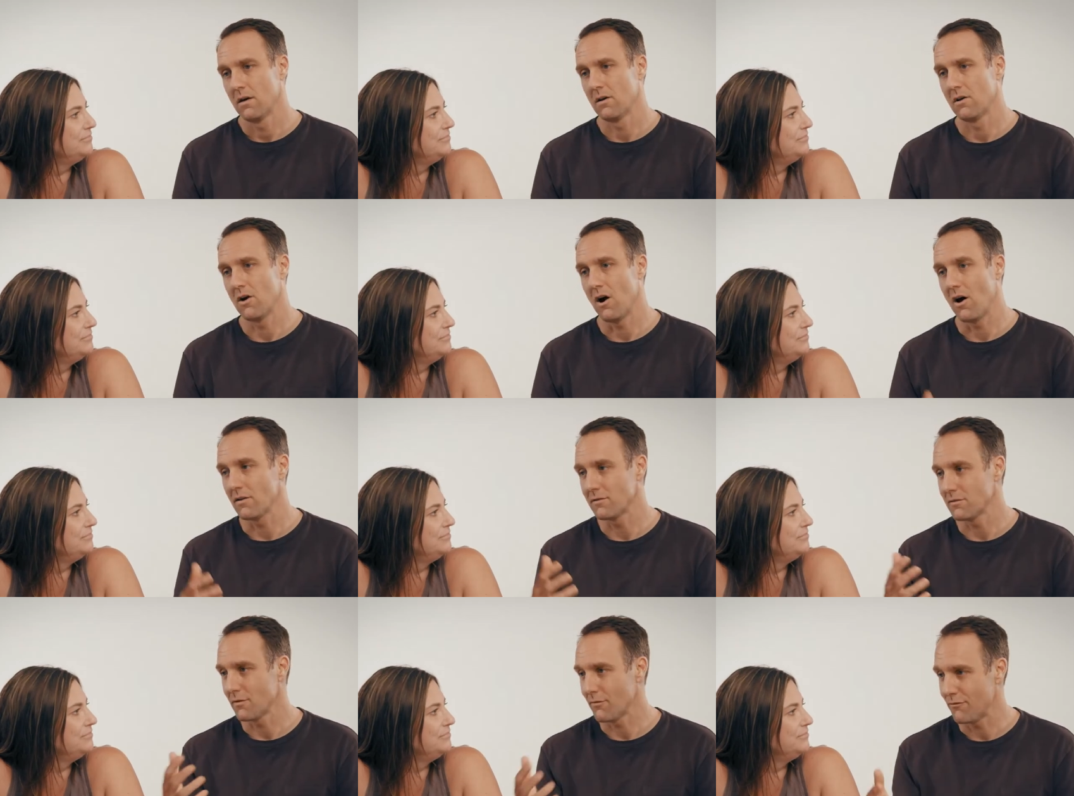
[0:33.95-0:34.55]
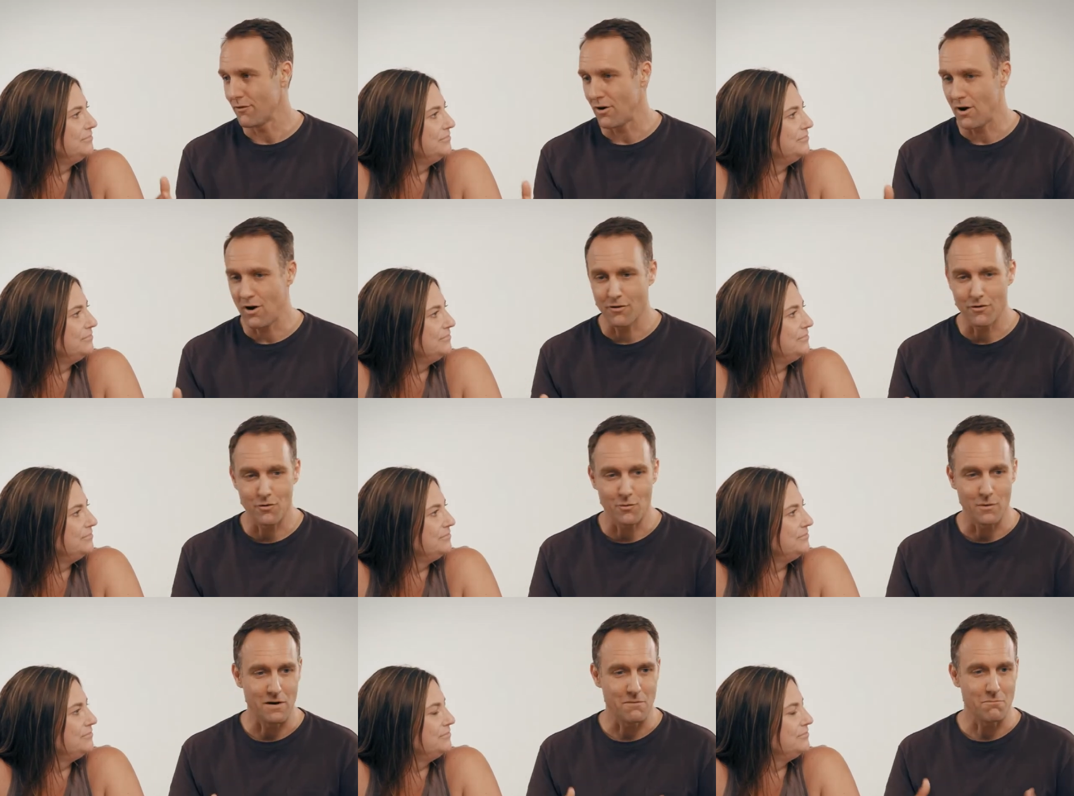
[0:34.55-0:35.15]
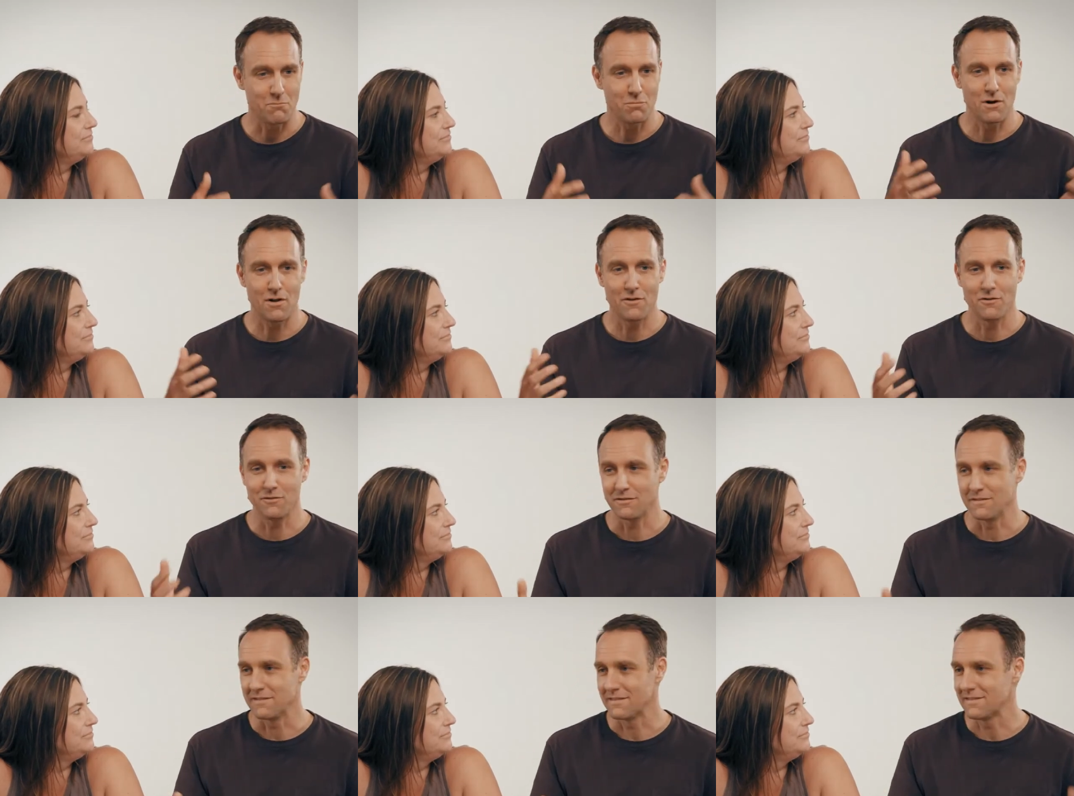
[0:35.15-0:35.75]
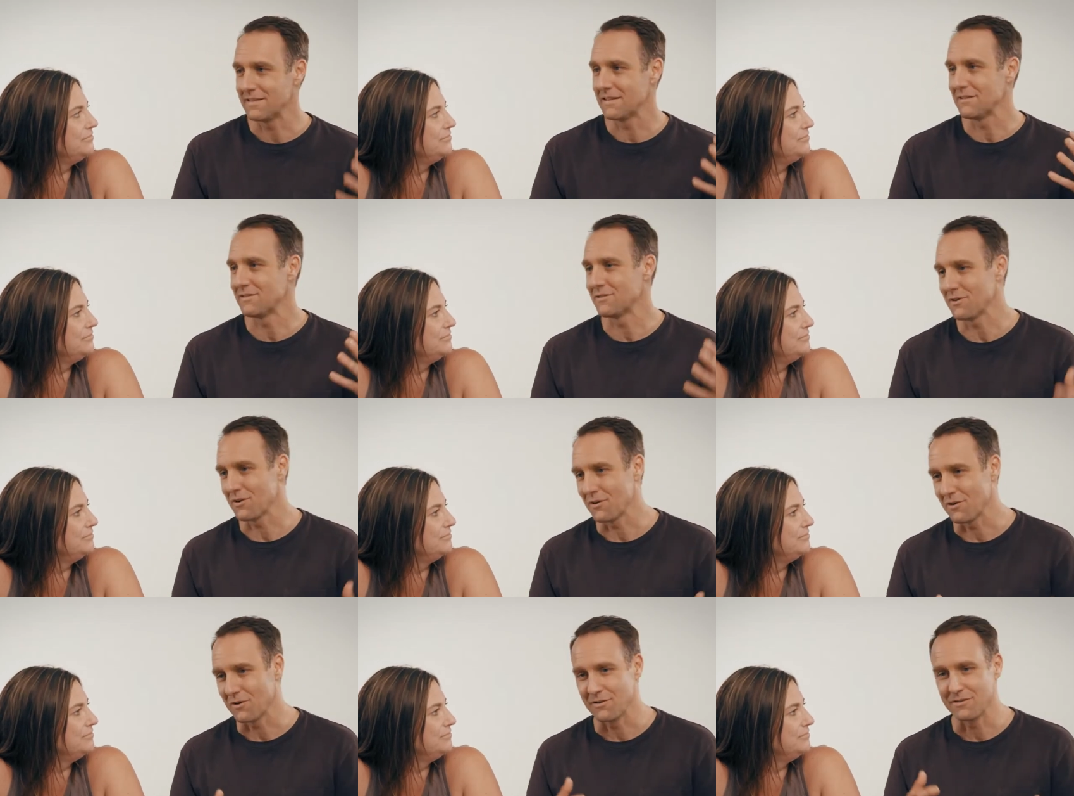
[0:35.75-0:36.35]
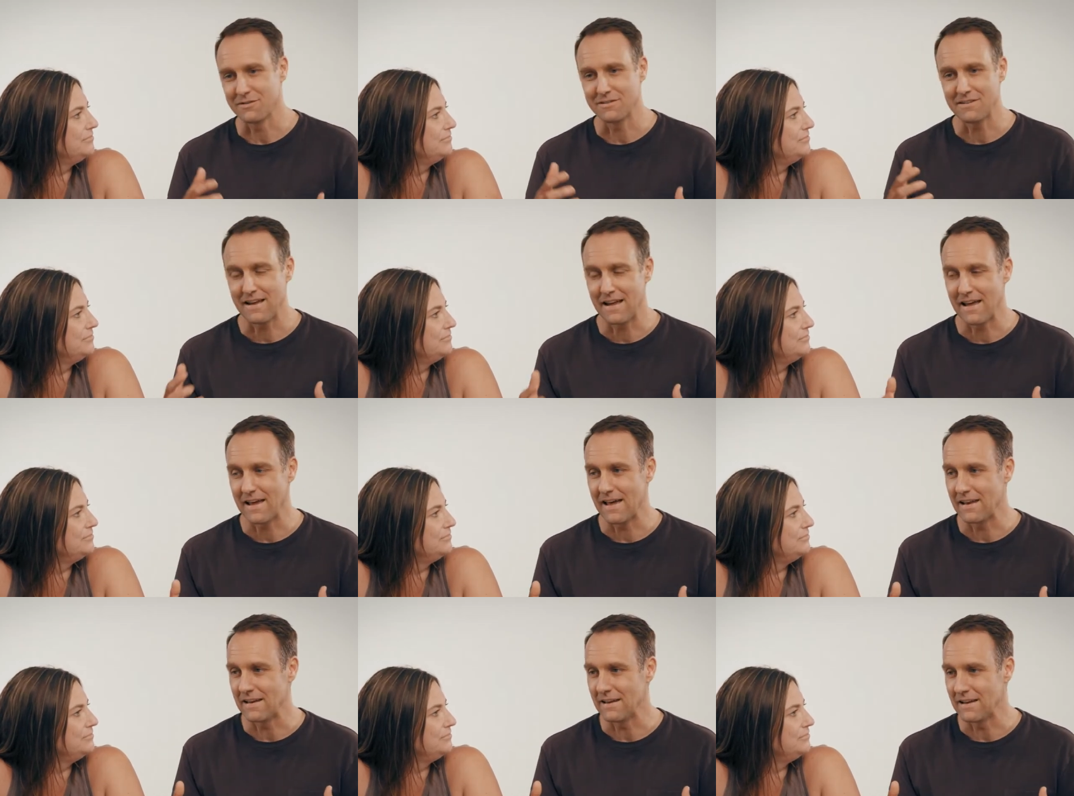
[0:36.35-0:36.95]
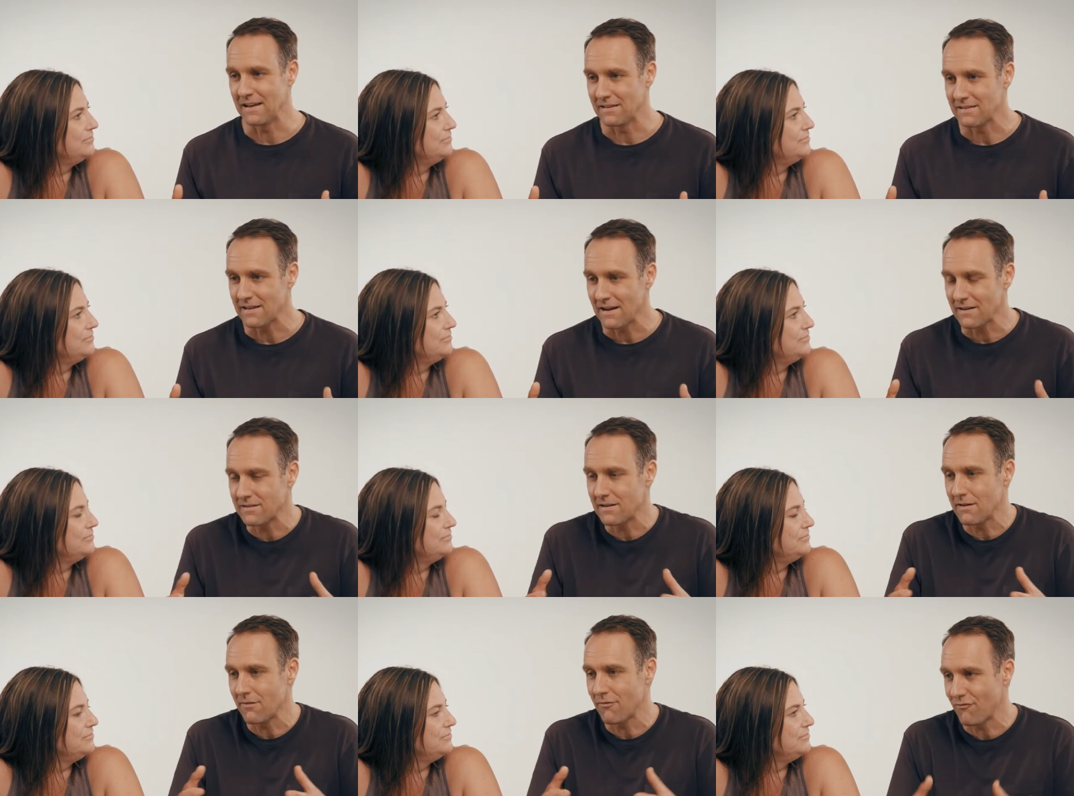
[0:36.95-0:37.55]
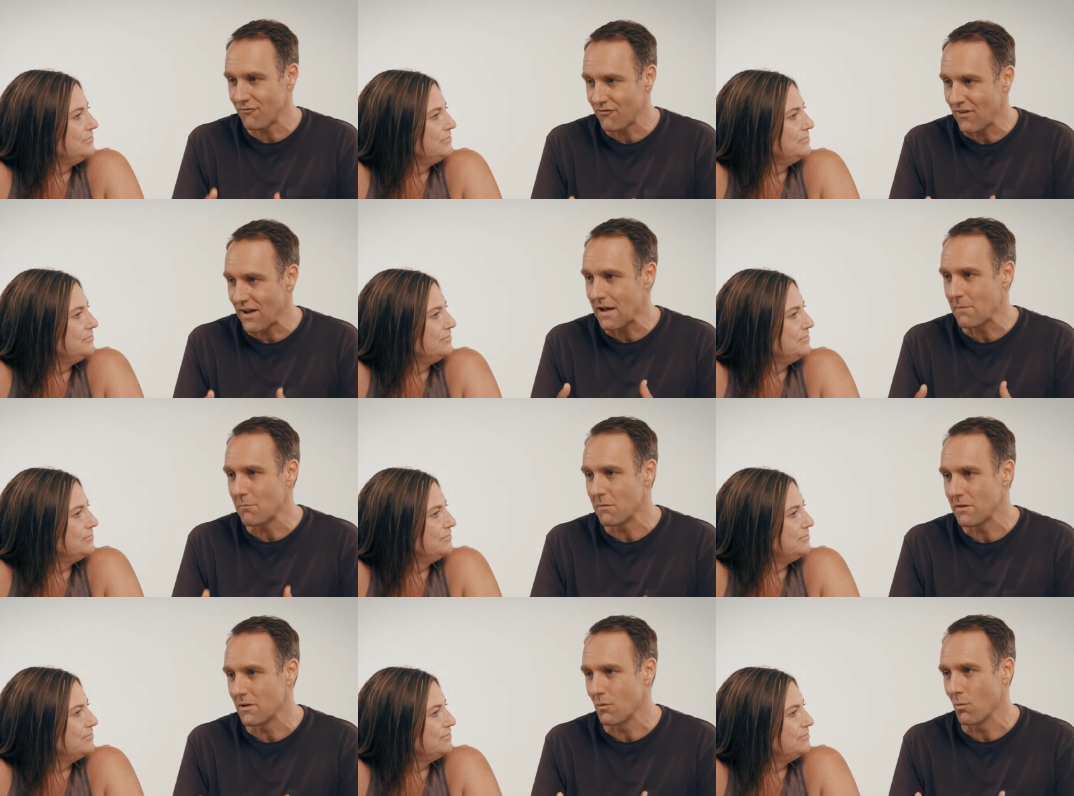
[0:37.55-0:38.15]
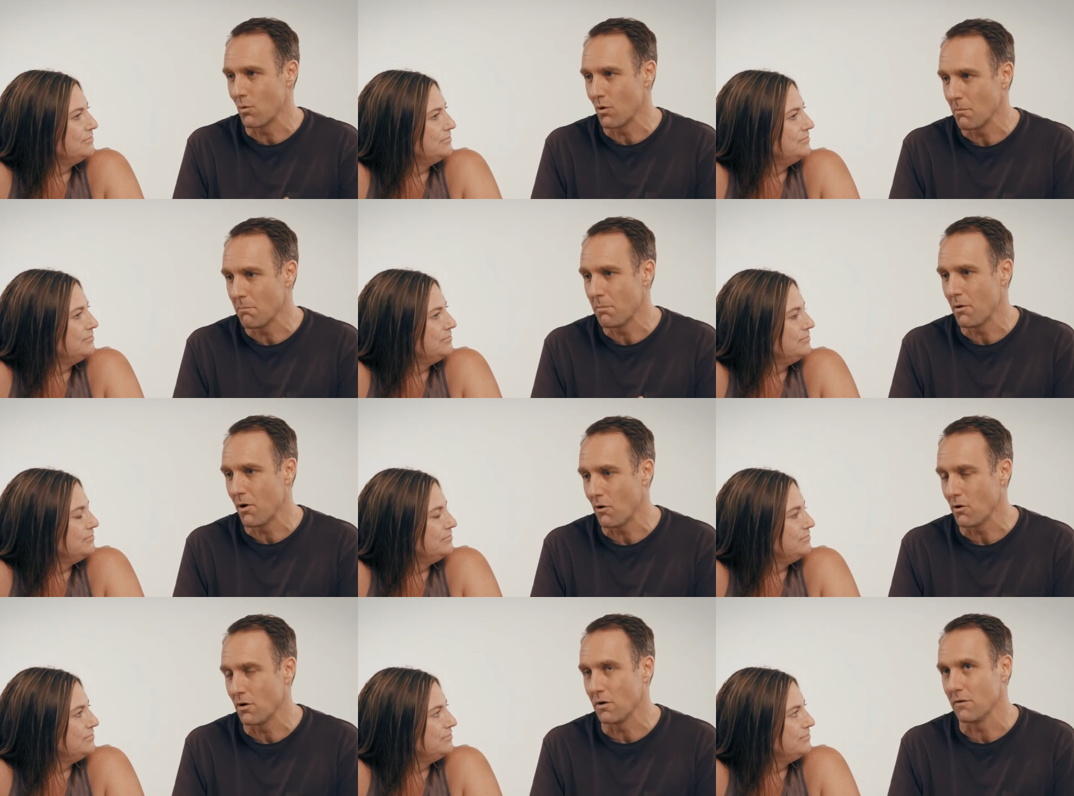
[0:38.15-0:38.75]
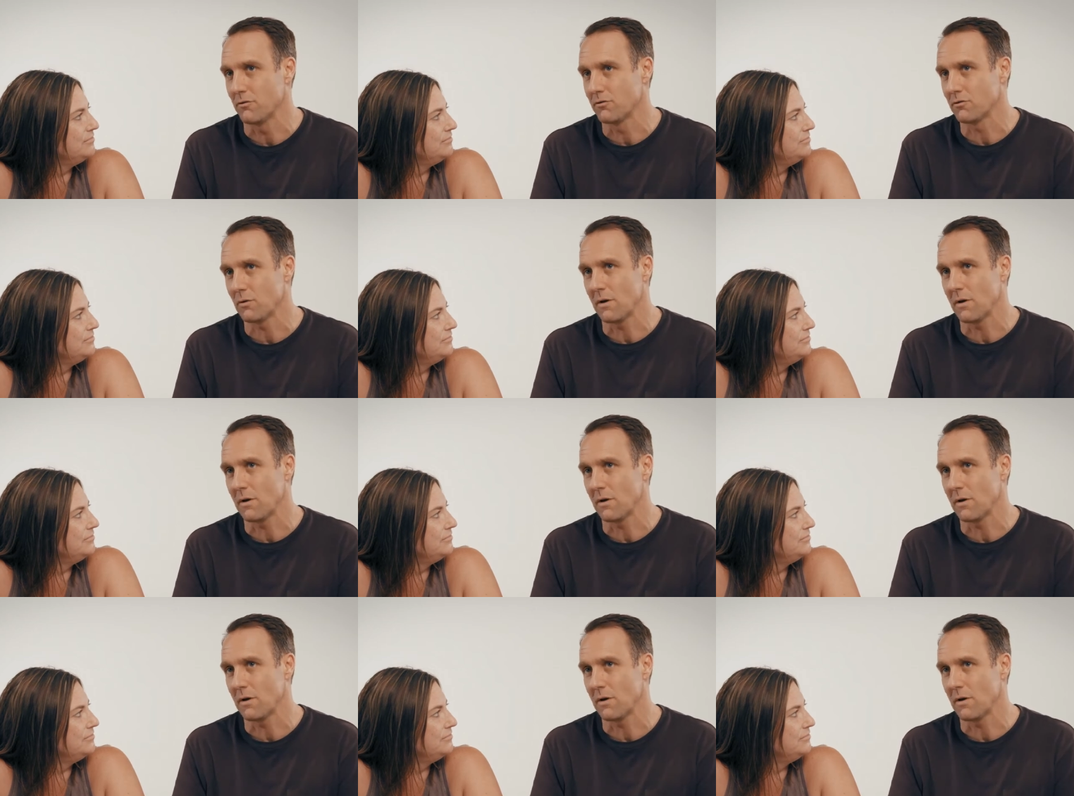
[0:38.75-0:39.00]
Speaker 1: God is a father, we have brothers and sisters, and it's actually a family that we're a part of.